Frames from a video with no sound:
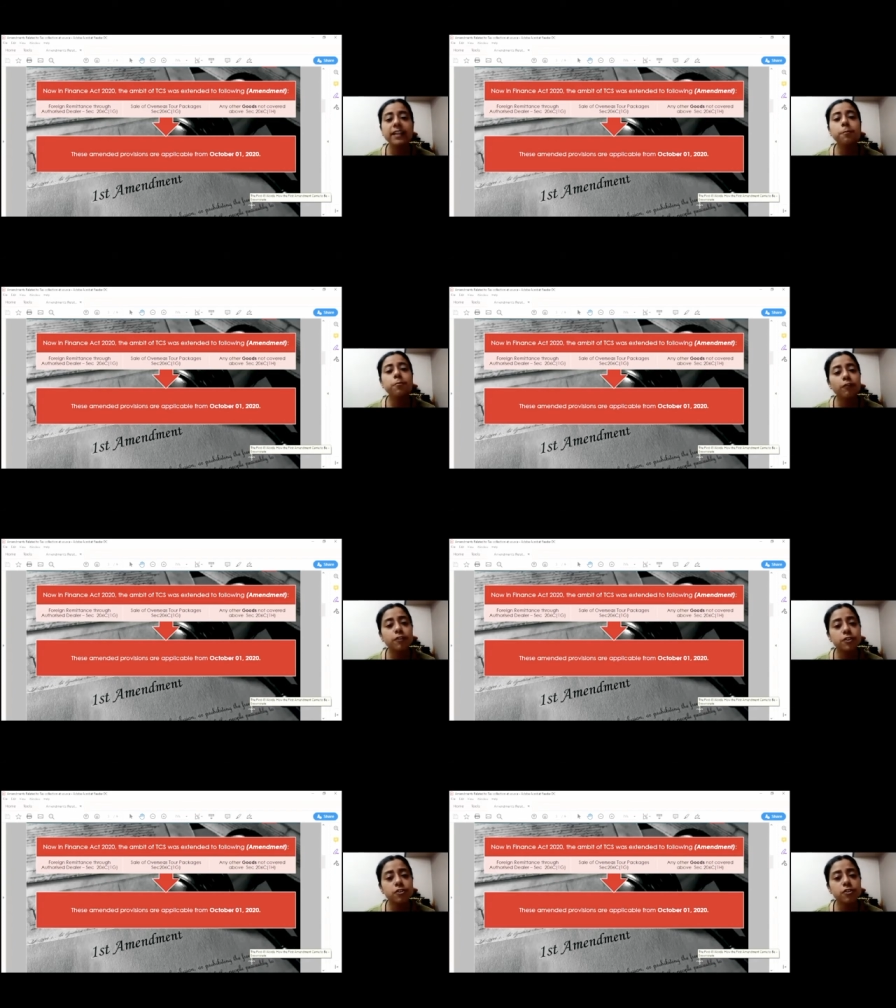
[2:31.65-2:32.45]
And the
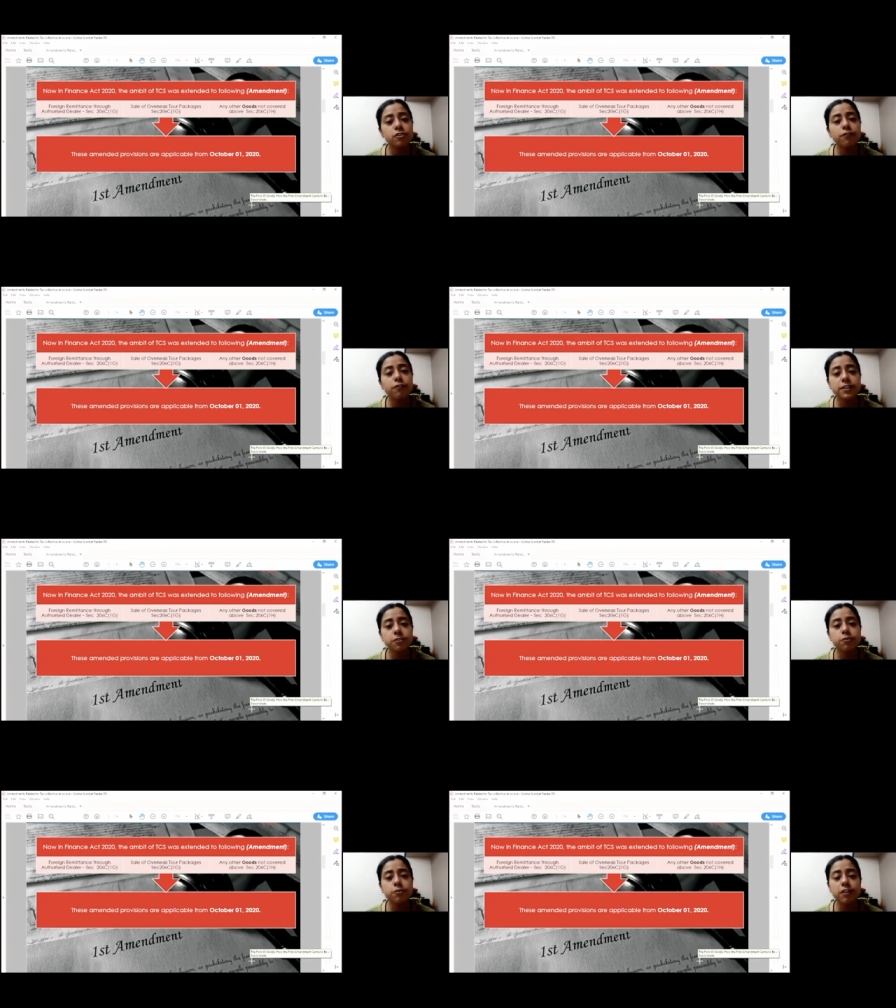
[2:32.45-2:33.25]
provisions of
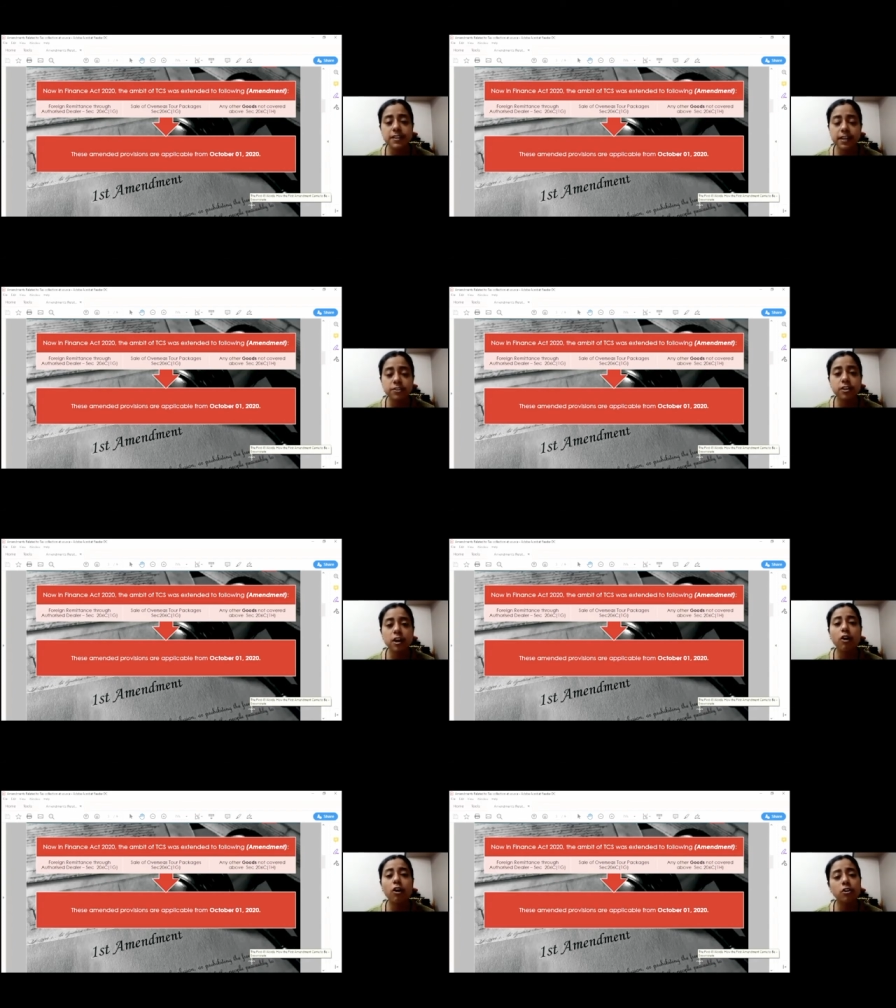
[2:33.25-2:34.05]
these two transactions
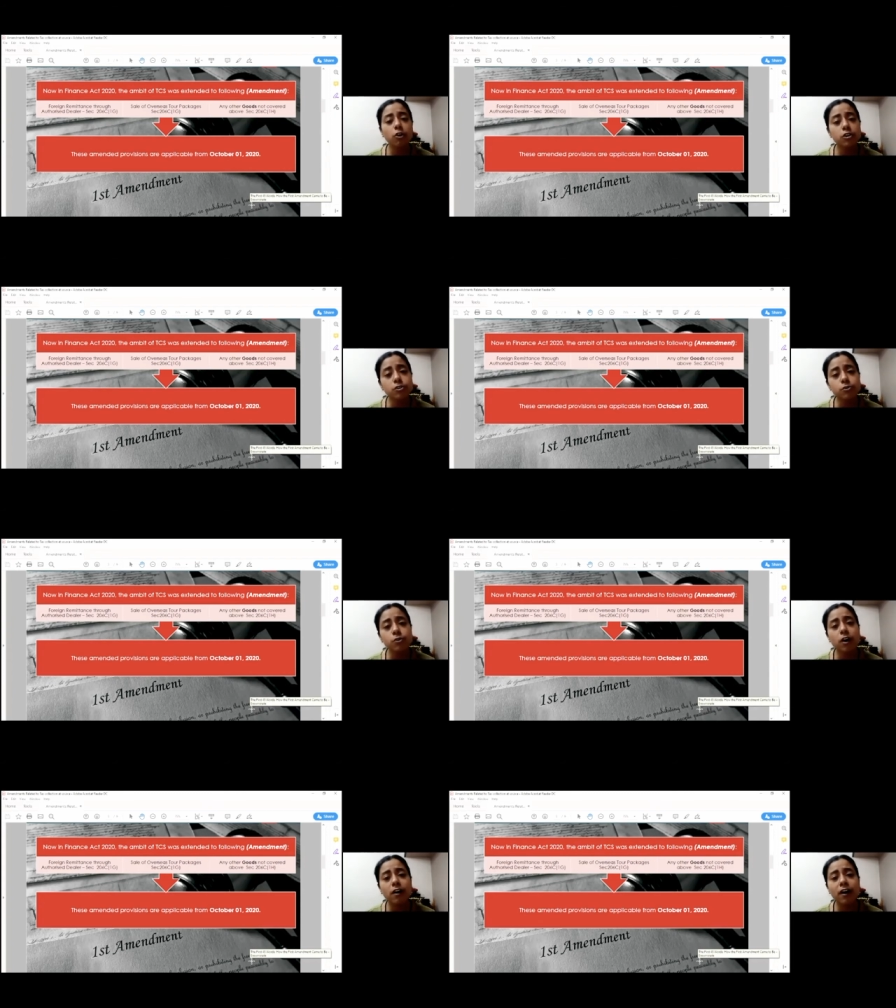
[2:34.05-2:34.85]
are also
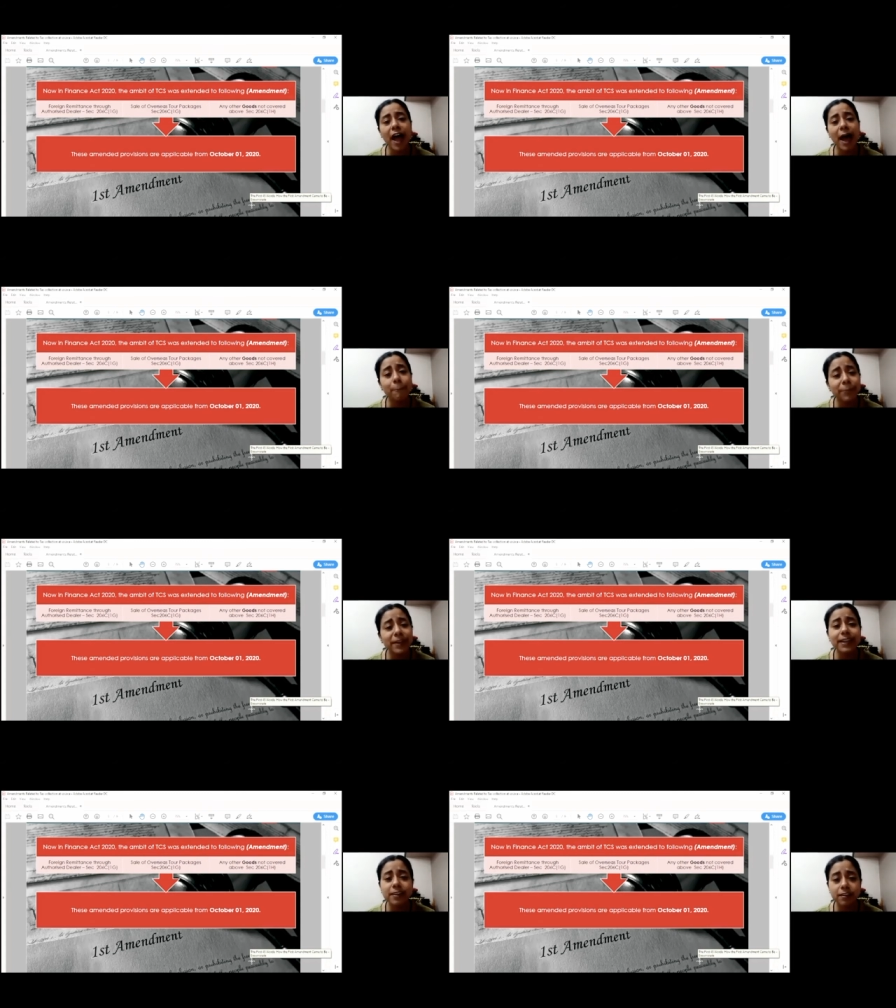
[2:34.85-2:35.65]
uh,
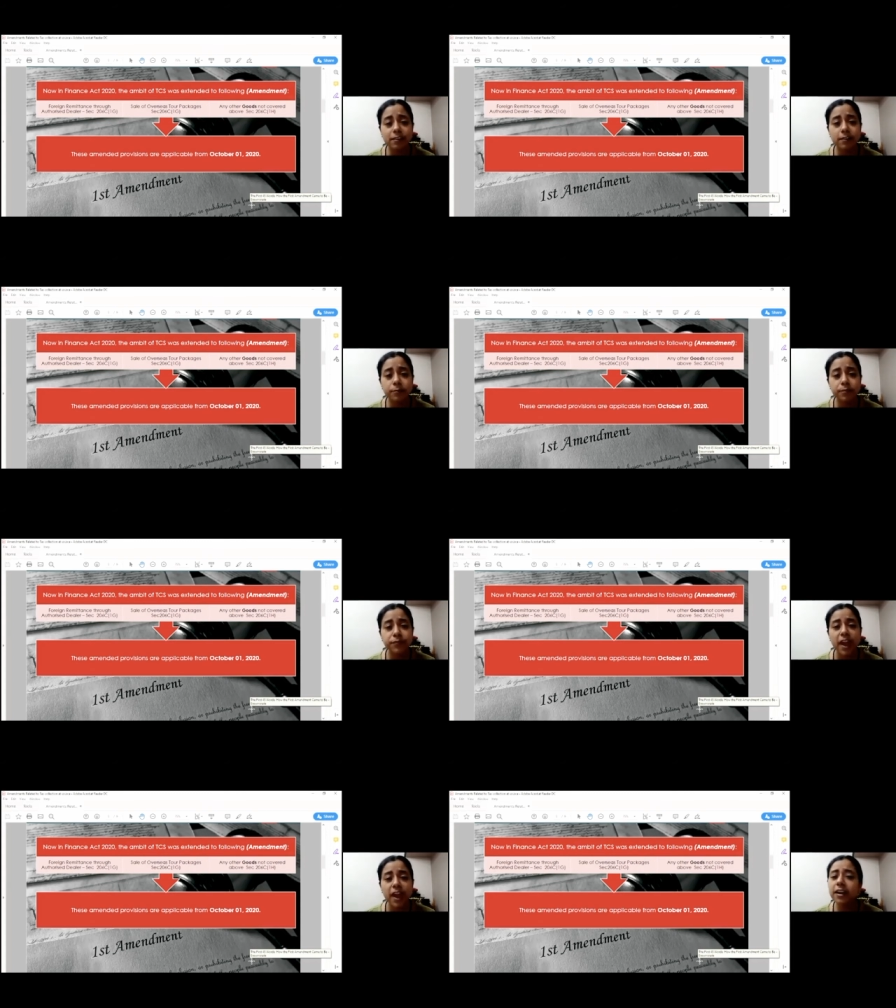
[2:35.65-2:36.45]
amply clear
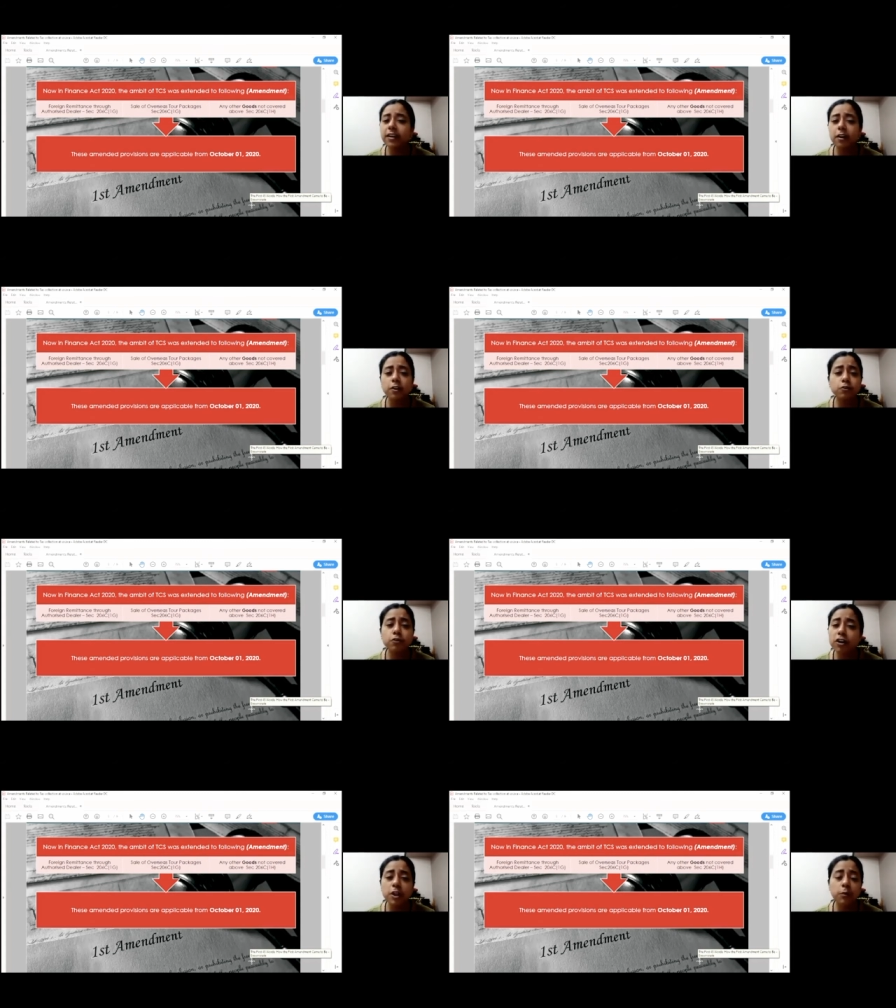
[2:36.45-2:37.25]
and uh, do
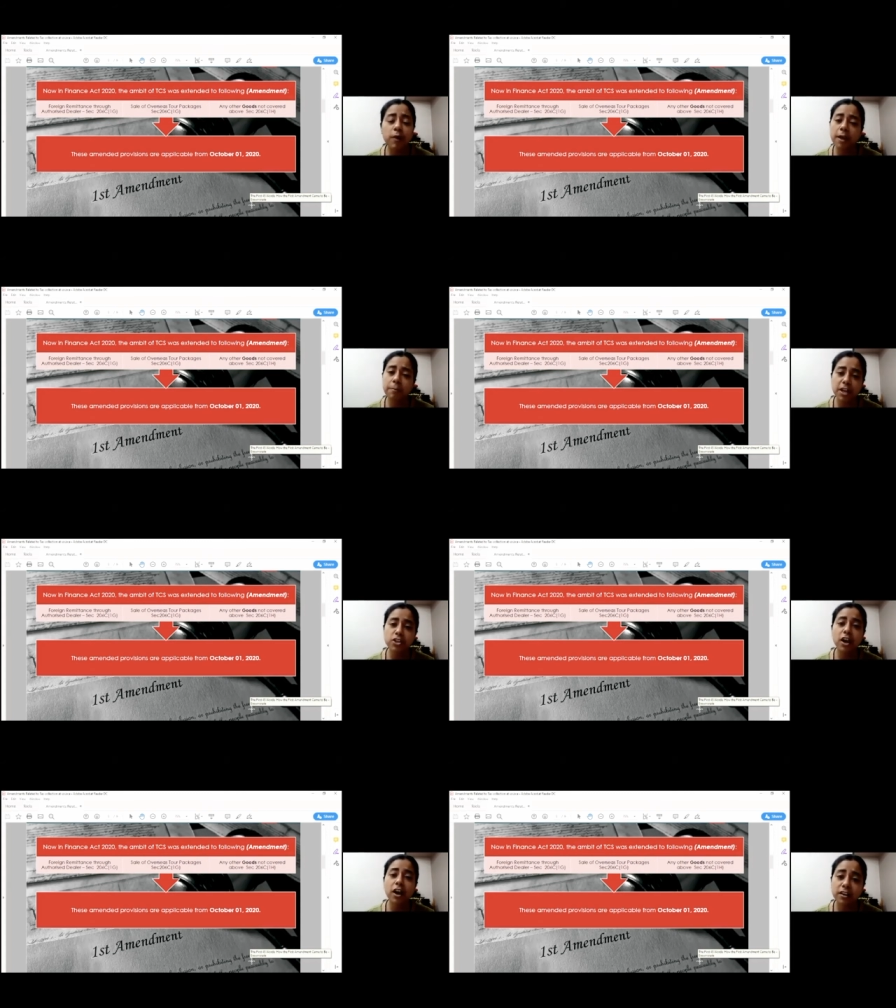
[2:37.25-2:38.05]
not require much
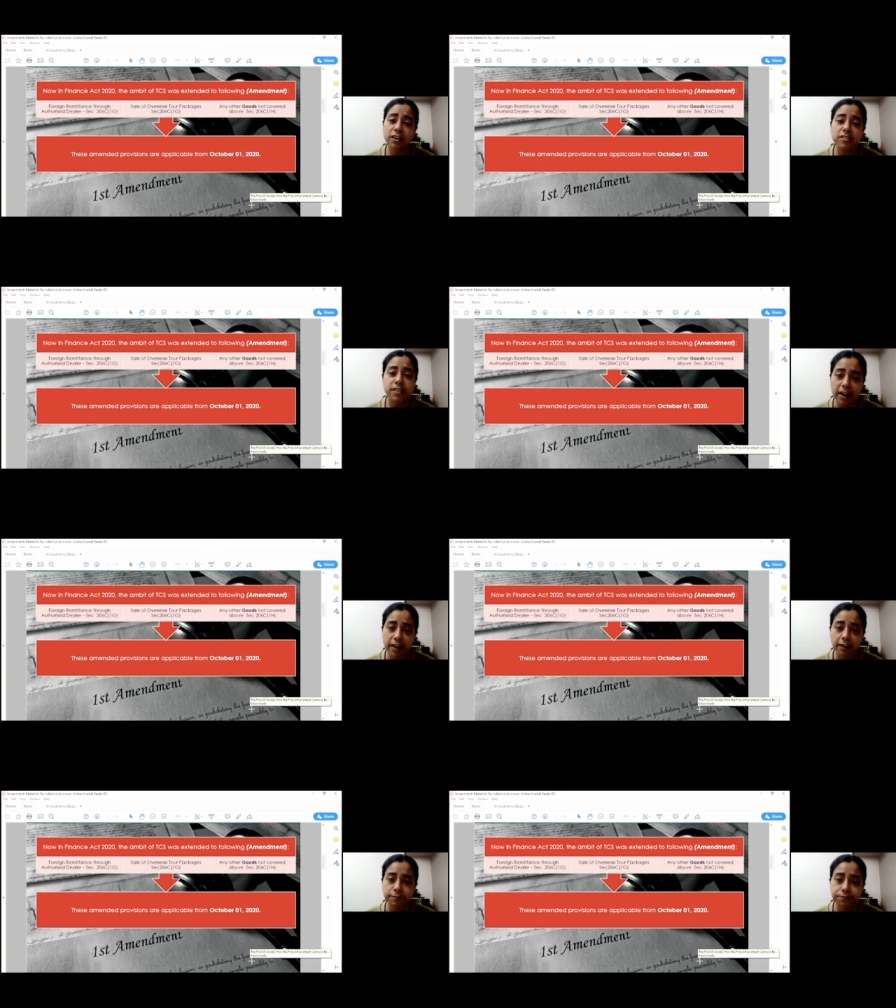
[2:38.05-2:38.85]

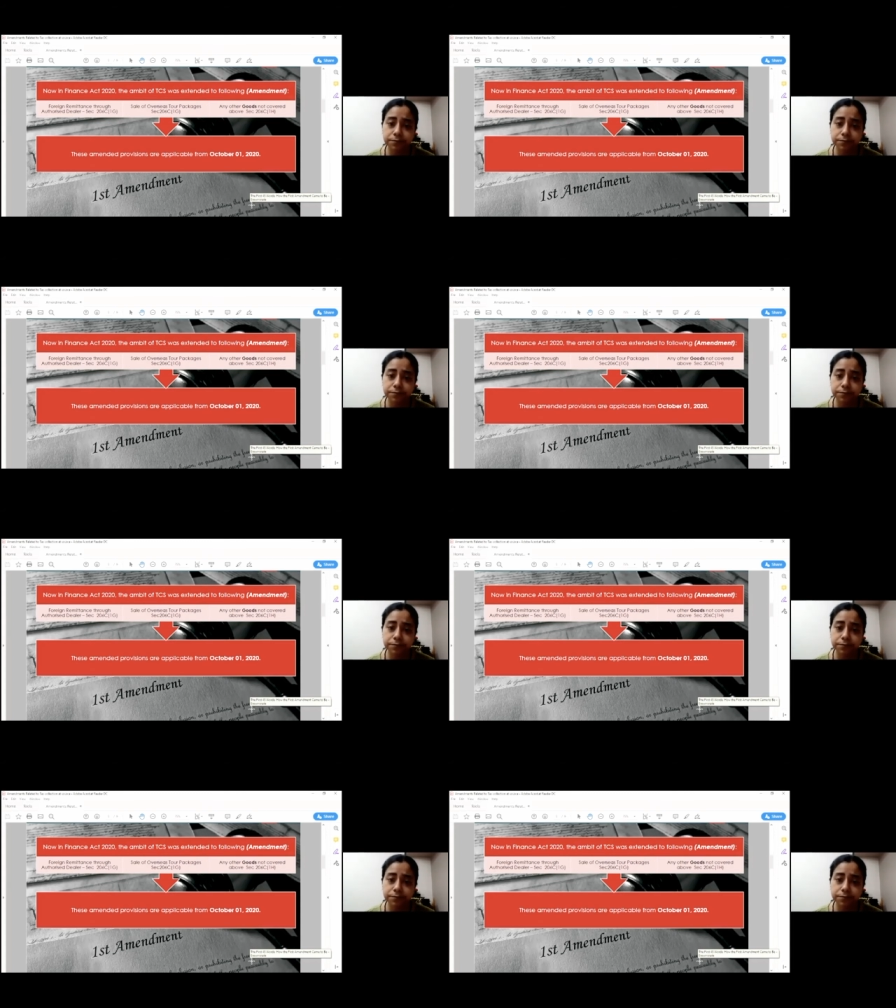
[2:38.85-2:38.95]
understanding.